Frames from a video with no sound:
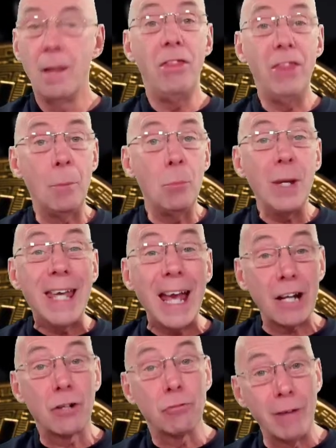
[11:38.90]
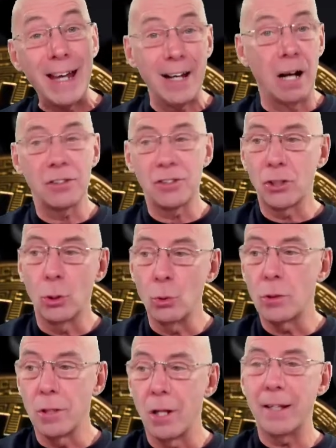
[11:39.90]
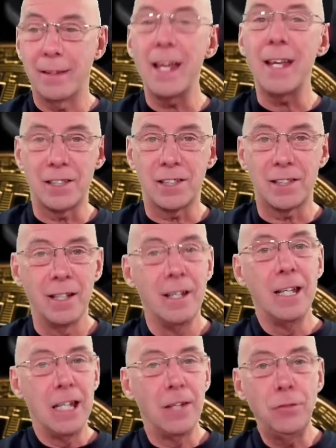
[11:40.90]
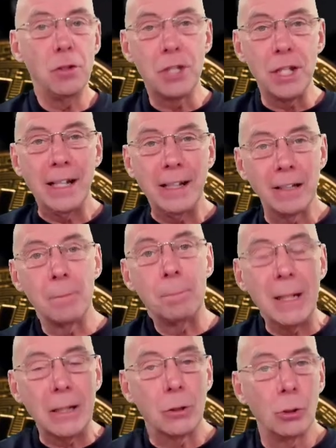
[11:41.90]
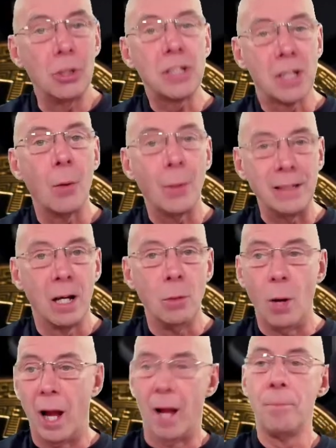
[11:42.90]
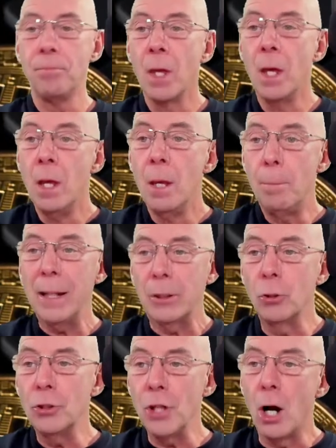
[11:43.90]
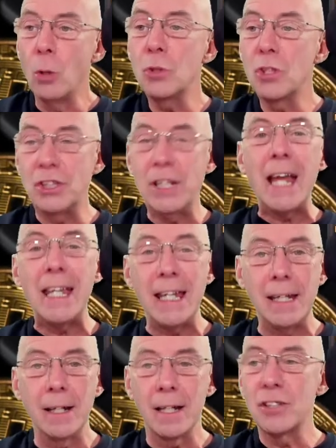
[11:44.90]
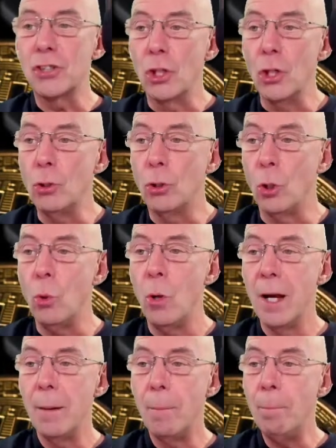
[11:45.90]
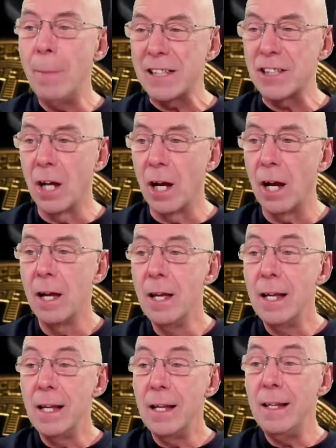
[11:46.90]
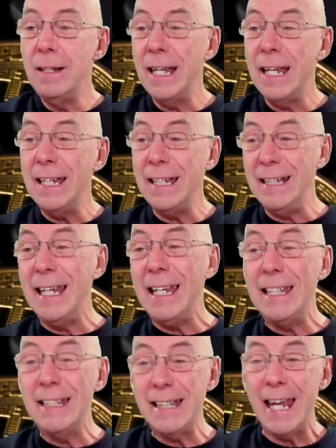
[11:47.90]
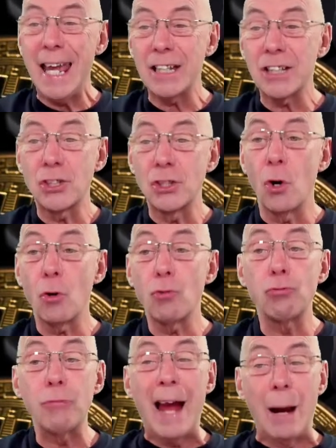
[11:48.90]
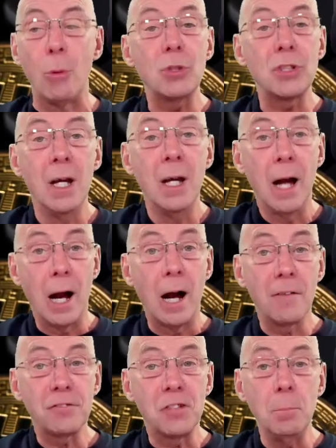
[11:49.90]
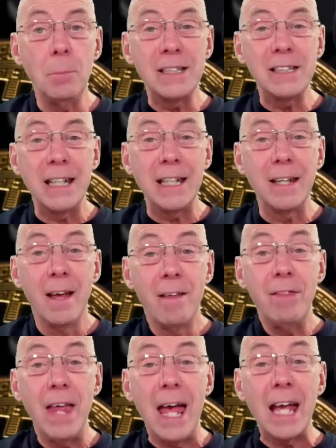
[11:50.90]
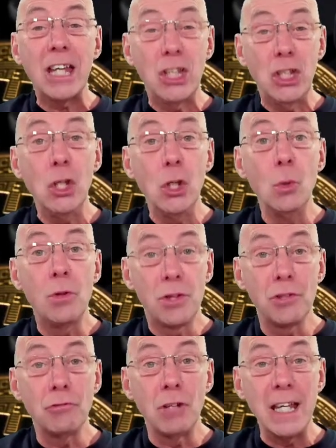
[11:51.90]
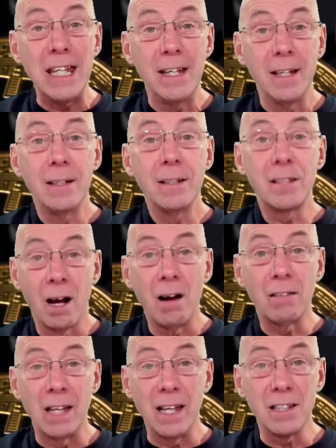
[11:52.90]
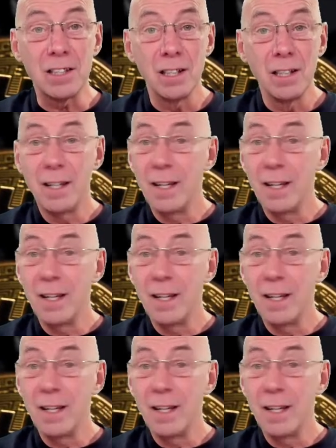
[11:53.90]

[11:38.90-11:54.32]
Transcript: Then we get great articles like this if you think that Bitcoin's going nowhere. Bitcoin holds steady as Google, Meta lead tech stock rout after missing their Q3 targets.